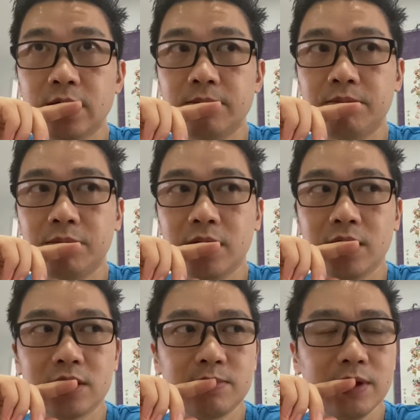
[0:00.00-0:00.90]

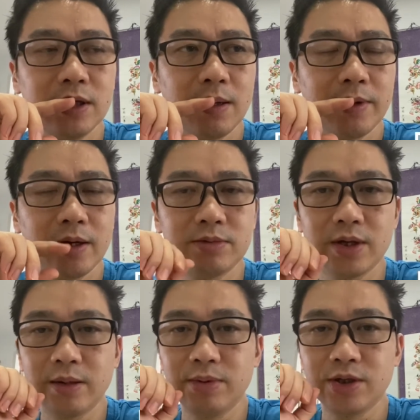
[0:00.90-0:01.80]
must be coming up to
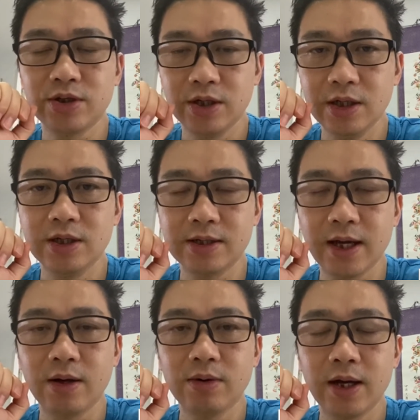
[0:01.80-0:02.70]
eight plus years
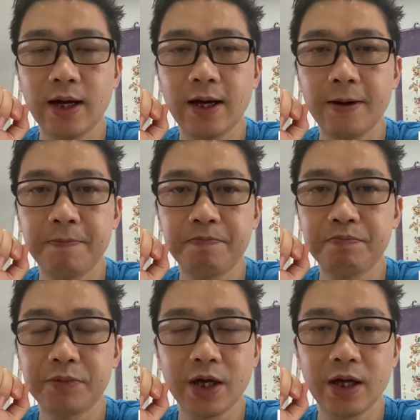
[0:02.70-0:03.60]
now,
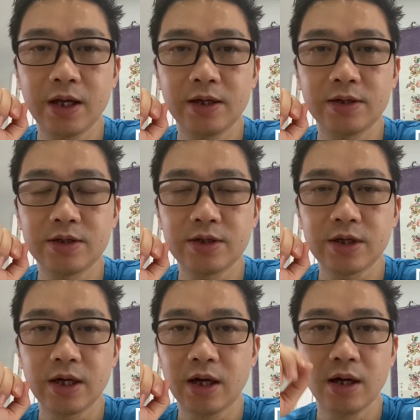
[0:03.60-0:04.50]
um, and
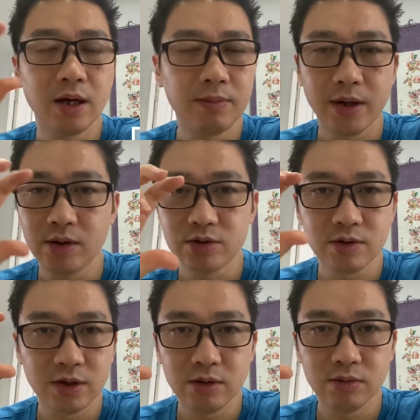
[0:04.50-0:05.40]
I, I buy lots of
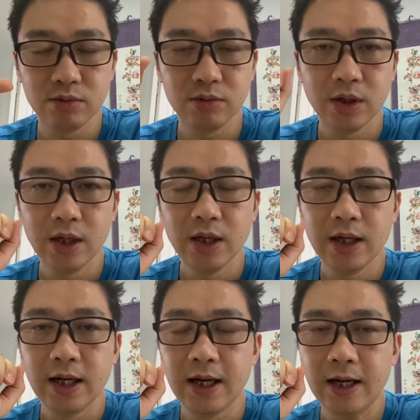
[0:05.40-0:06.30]
little
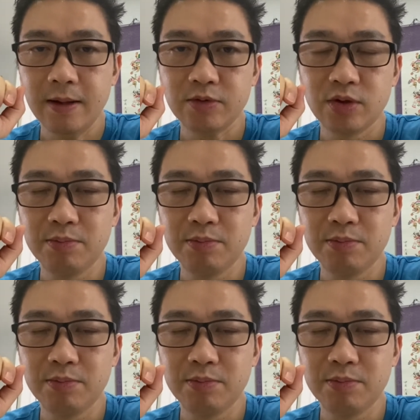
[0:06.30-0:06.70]
Um, sort of